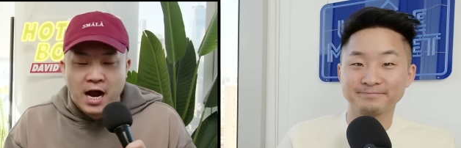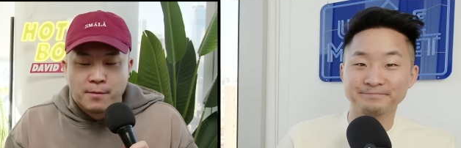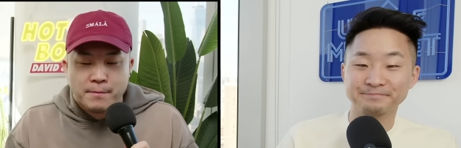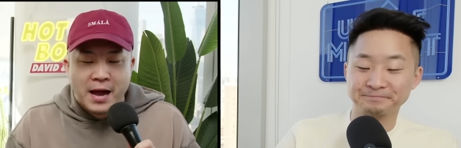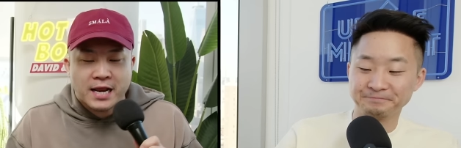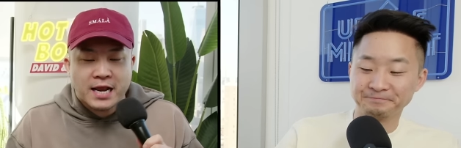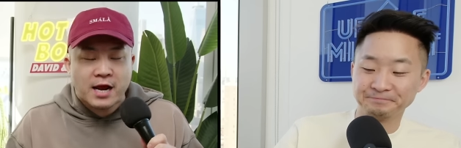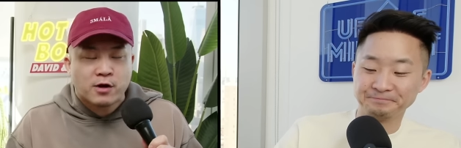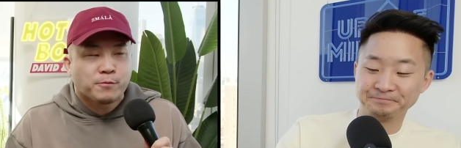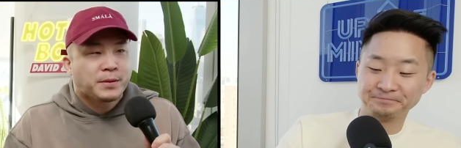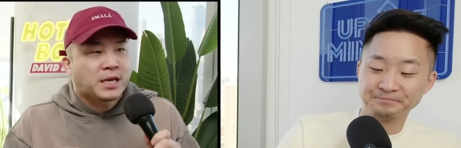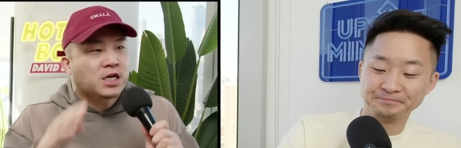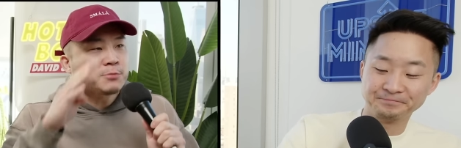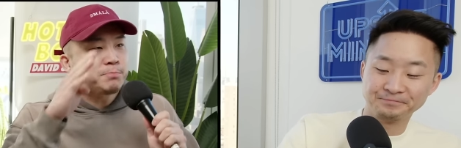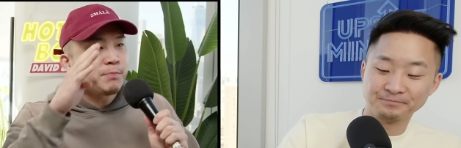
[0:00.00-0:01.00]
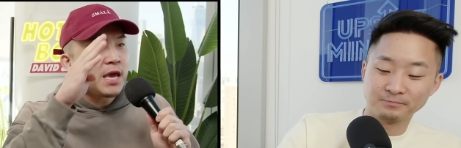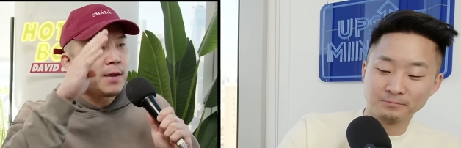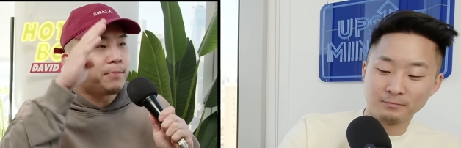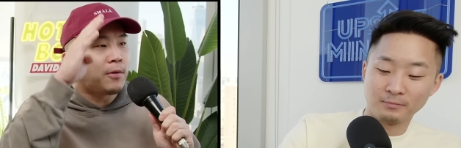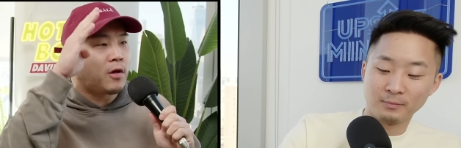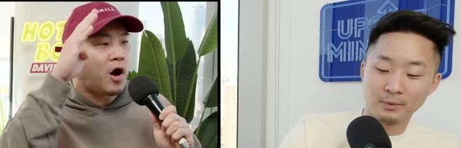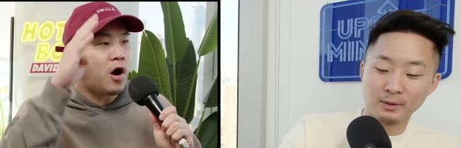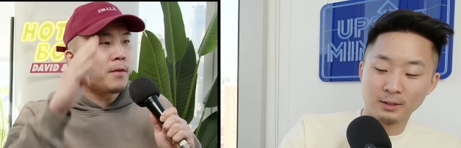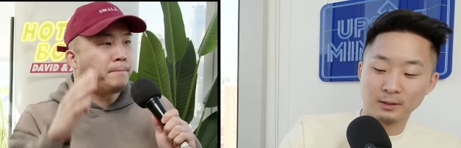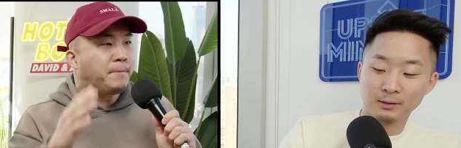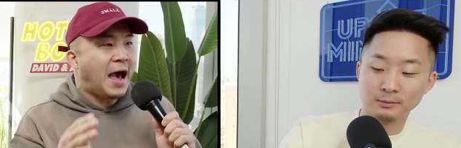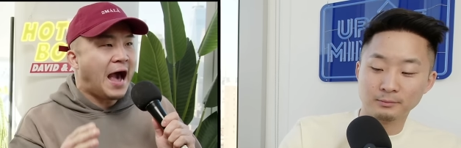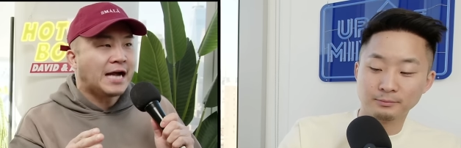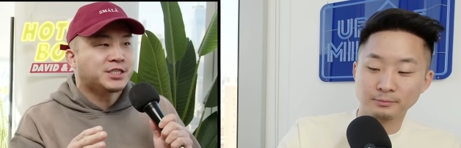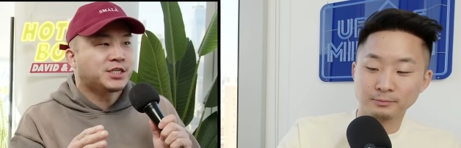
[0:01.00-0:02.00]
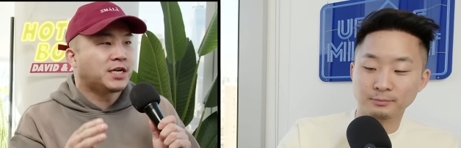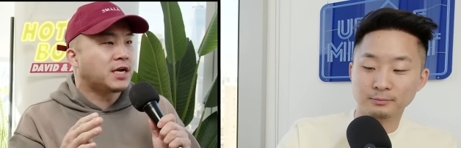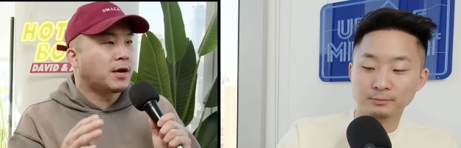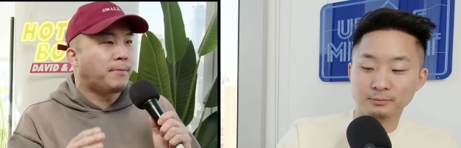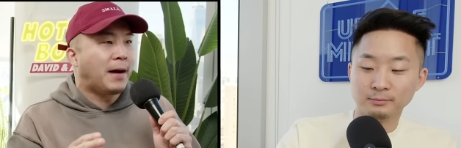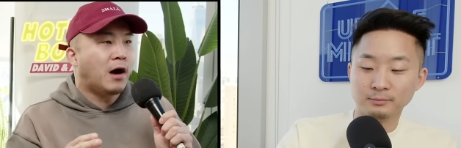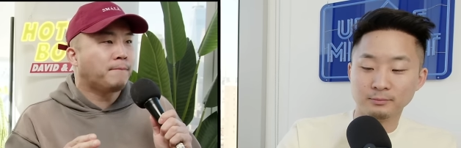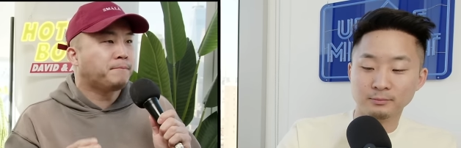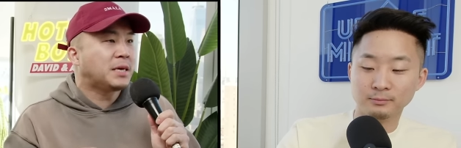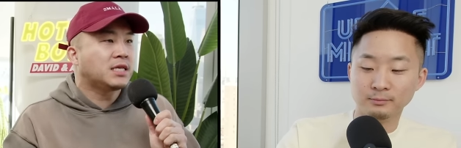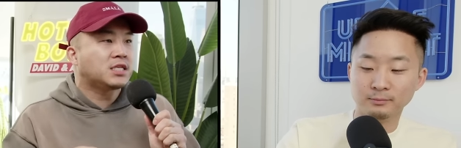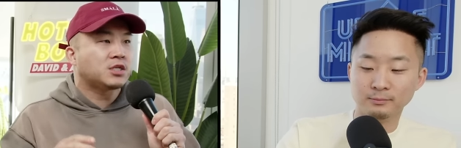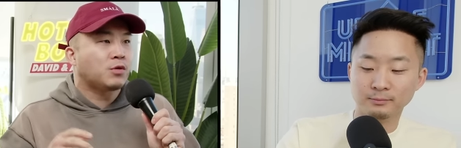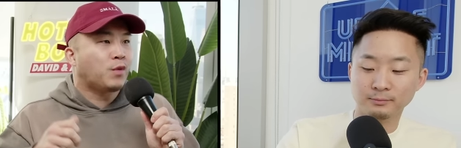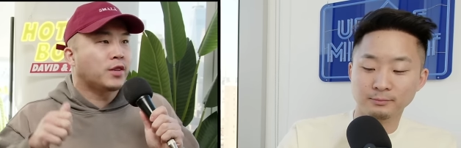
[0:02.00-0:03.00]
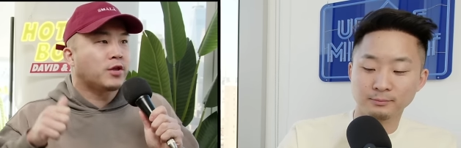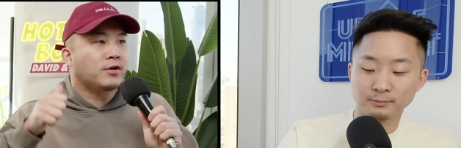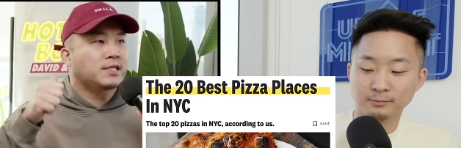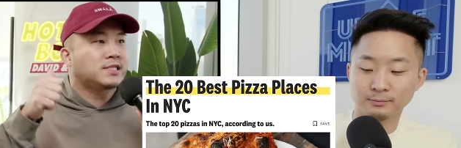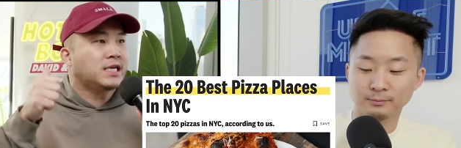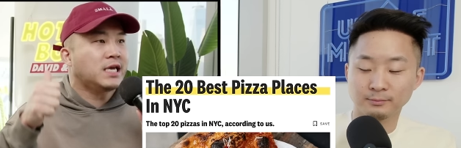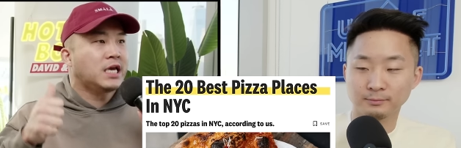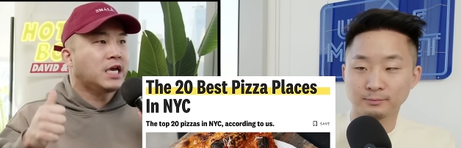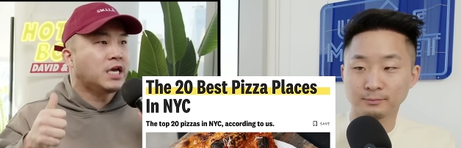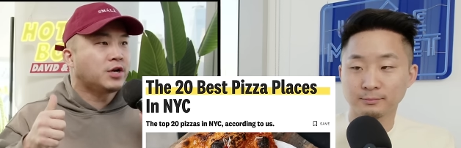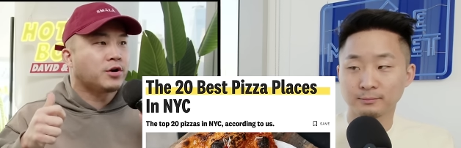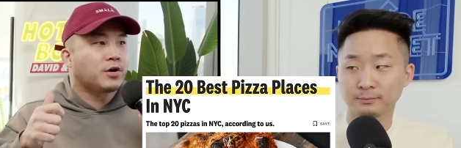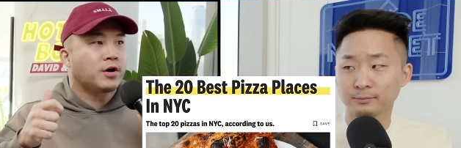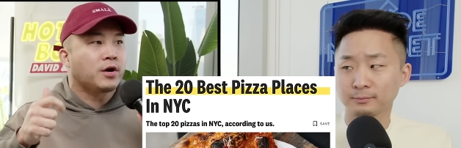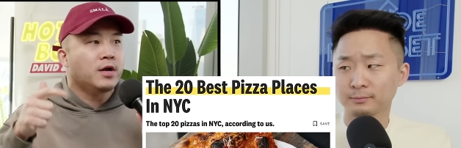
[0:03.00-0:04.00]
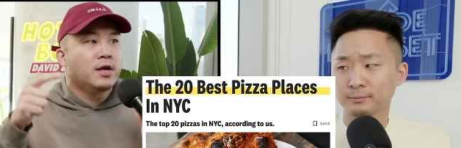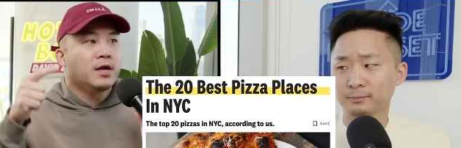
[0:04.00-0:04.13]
Speaker 1: about it, Andrew, because people are passionate about pizza, whether it's Eater,